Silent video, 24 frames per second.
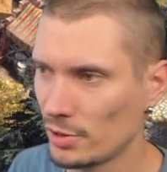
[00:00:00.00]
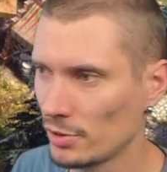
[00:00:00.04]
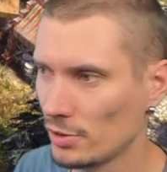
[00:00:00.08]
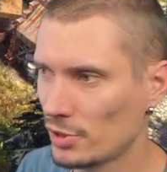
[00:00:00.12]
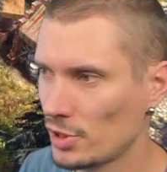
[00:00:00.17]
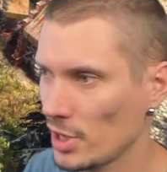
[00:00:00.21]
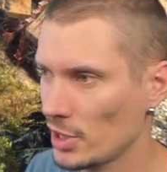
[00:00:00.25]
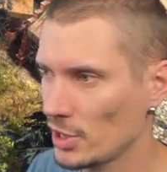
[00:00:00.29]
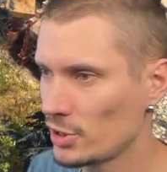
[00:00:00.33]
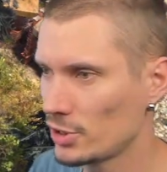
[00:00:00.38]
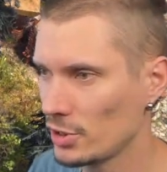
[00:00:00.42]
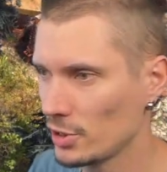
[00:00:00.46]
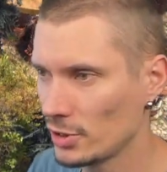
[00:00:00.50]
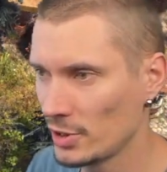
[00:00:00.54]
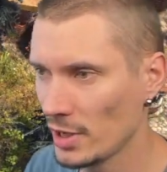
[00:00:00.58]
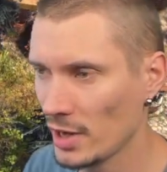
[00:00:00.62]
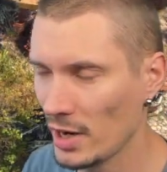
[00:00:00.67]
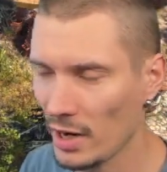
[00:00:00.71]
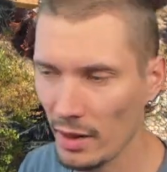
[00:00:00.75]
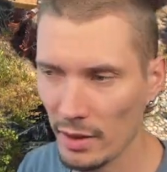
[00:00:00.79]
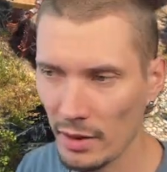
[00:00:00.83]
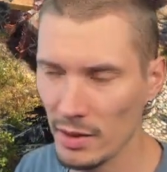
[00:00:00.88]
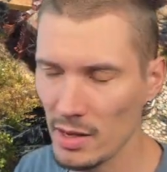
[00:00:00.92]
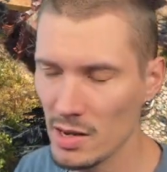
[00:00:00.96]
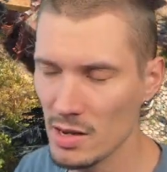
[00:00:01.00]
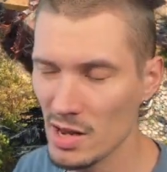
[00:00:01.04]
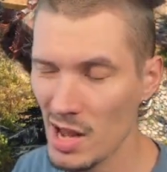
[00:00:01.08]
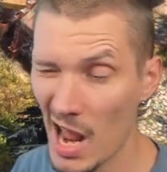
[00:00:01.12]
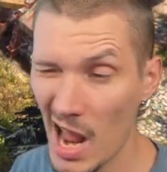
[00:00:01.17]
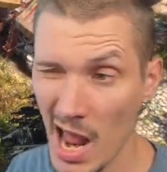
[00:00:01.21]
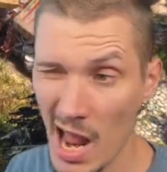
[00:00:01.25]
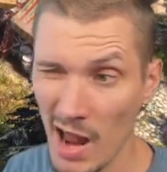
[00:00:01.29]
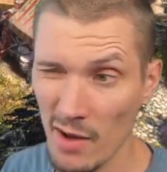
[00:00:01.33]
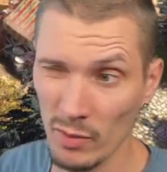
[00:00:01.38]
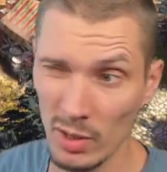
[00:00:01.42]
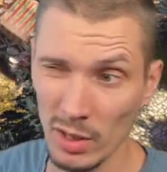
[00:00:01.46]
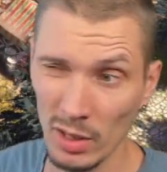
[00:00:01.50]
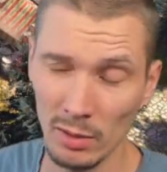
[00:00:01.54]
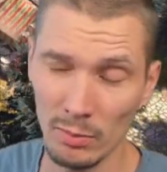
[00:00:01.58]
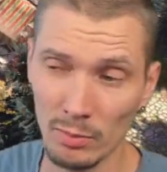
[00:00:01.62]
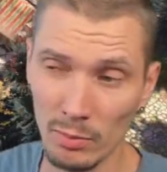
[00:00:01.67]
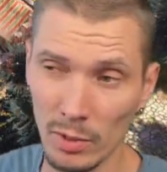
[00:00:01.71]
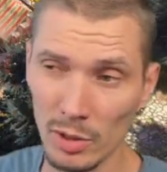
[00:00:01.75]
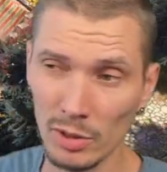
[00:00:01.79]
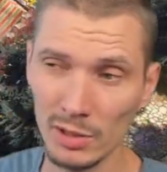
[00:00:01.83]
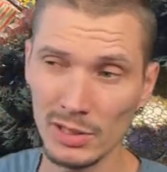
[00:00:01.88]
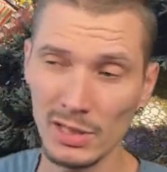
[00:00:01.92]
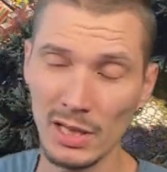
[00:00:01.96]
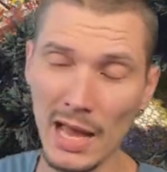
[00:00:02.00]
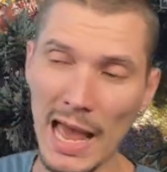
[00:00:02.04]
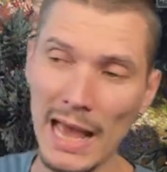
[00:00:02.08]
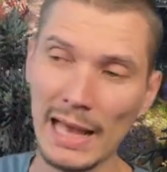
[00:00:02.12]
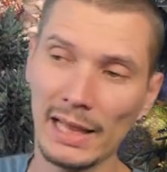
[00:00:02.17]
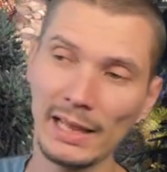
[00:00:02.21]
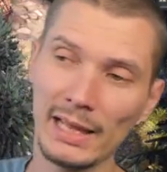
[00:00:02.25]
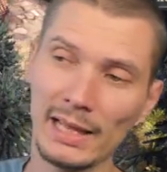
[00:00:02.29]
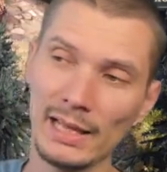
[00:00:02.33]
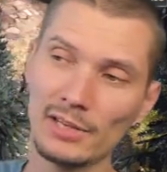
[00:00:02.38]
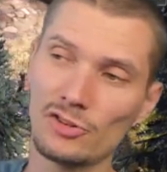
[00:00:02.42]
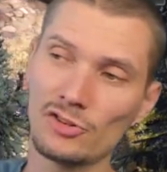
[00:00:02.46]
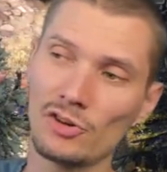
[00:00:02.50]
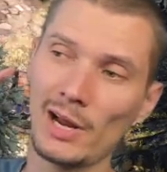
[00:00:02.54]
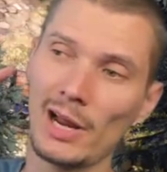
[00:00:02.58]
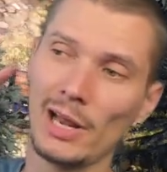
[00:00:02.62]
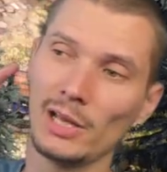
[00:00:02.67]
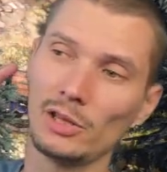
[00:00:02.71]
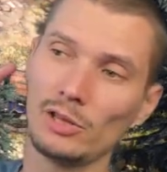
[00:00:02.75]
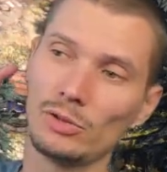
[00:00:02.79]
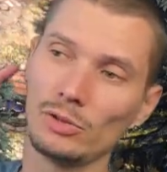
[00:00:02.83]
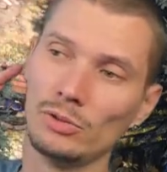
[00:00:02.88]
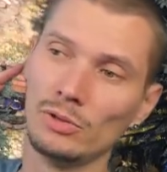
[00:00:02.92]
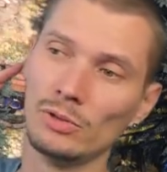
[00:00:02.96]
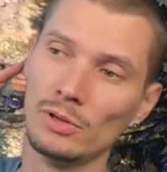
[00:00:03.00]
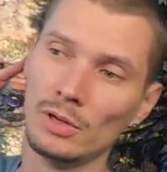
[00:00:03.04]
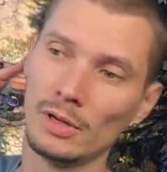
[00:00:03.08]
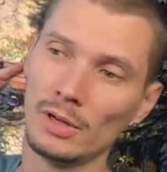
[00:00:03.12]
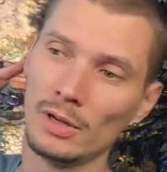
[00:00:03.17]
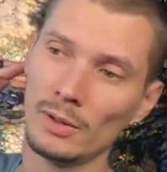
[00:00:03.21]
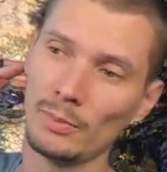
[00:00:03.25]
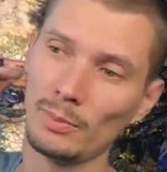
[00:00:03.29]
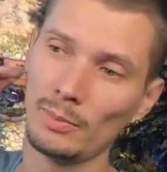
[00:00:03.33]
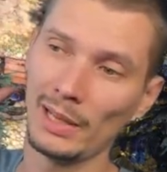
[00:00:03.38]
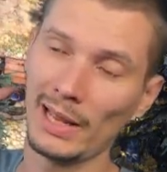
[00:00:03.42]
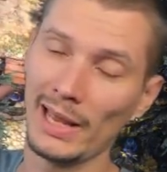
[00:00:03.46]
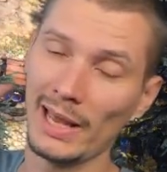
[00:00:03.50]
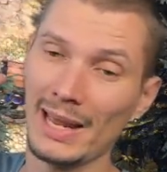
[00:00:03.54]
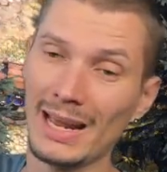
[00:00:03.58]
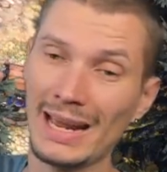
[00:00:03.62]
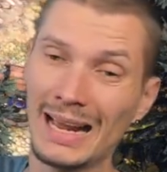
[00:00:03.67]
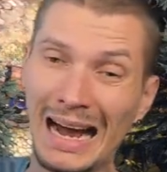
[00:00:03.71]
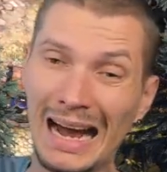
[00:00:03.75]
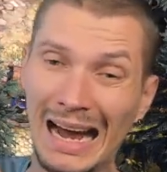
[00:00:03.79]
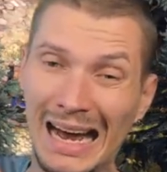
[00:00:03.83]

suggestions, anything, I will most likely try to play